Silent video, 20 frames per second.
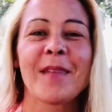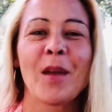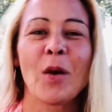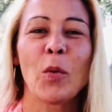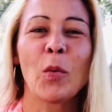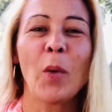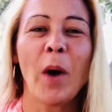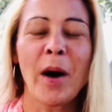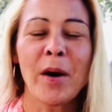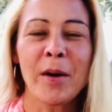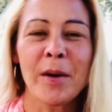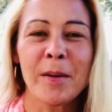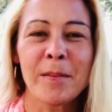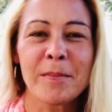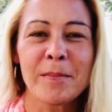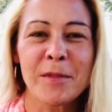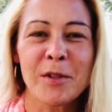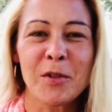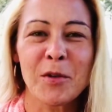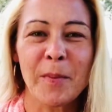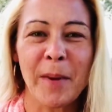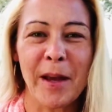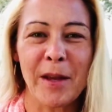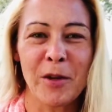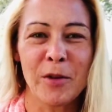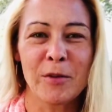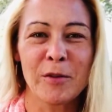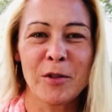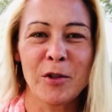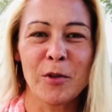Welcome to my
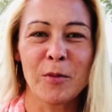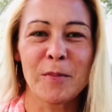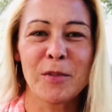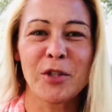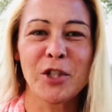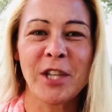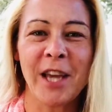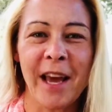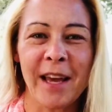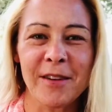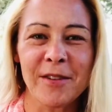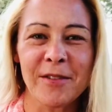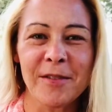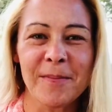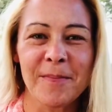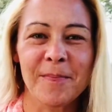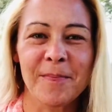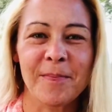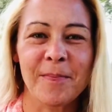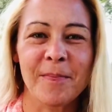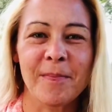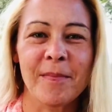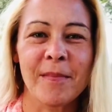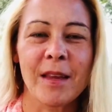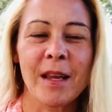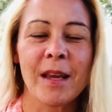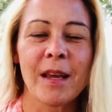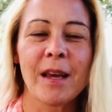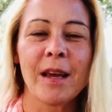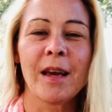YouTube channel.
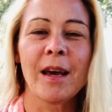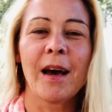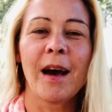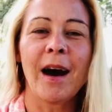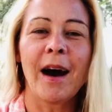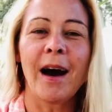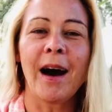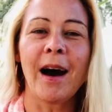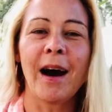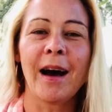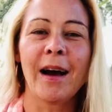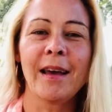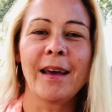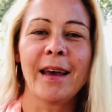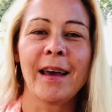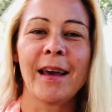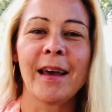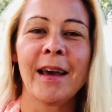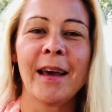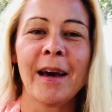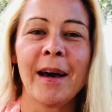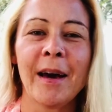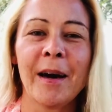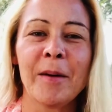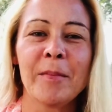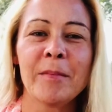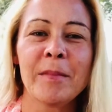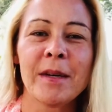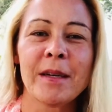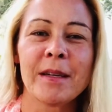I
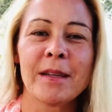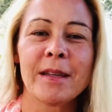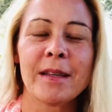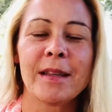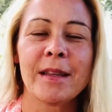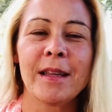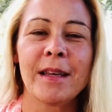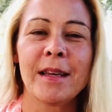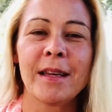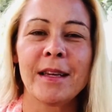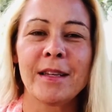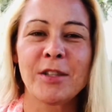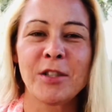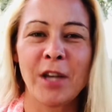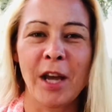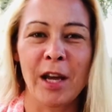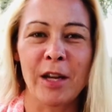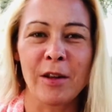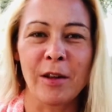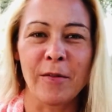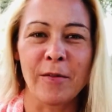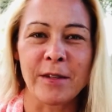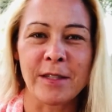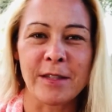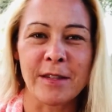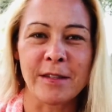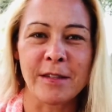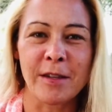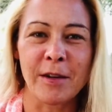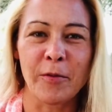am the channel of
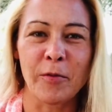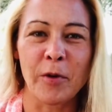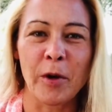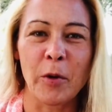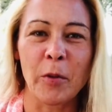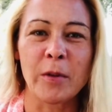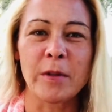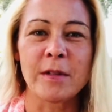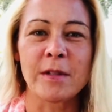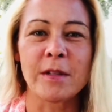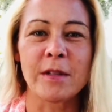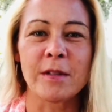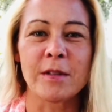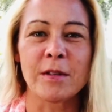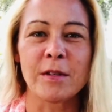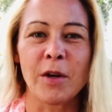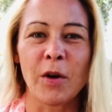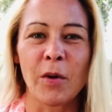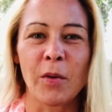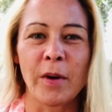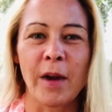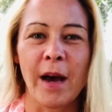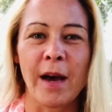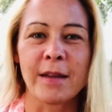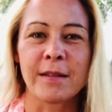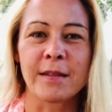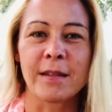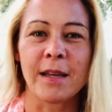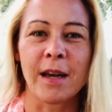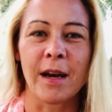assisting frequencies known
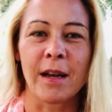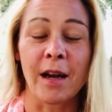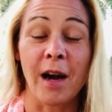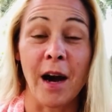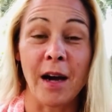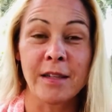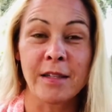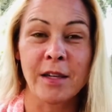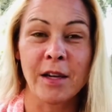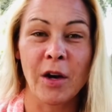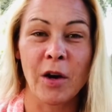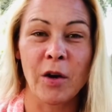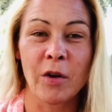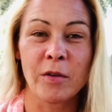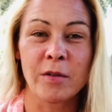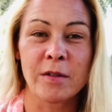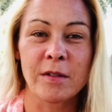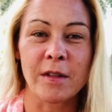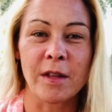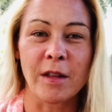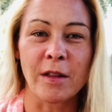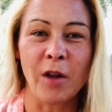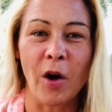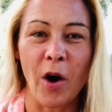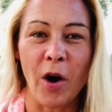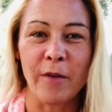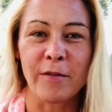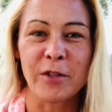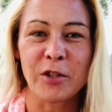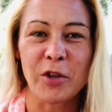as the Anahata Codes, the
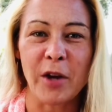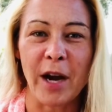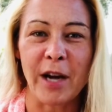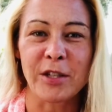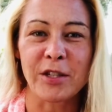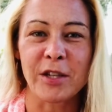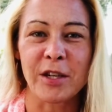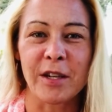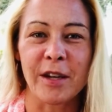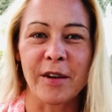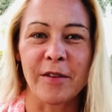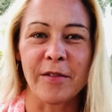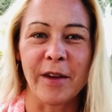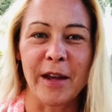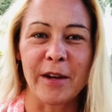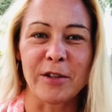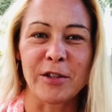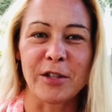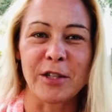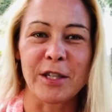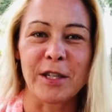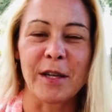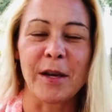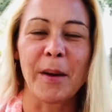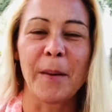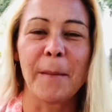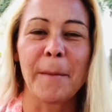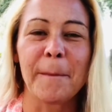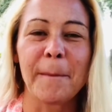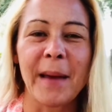law of attraction of energy
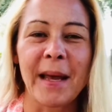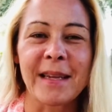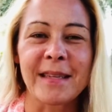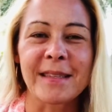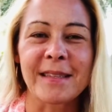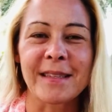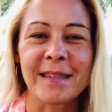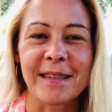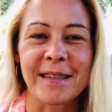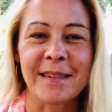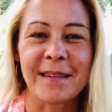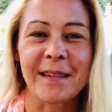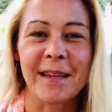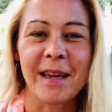medicine.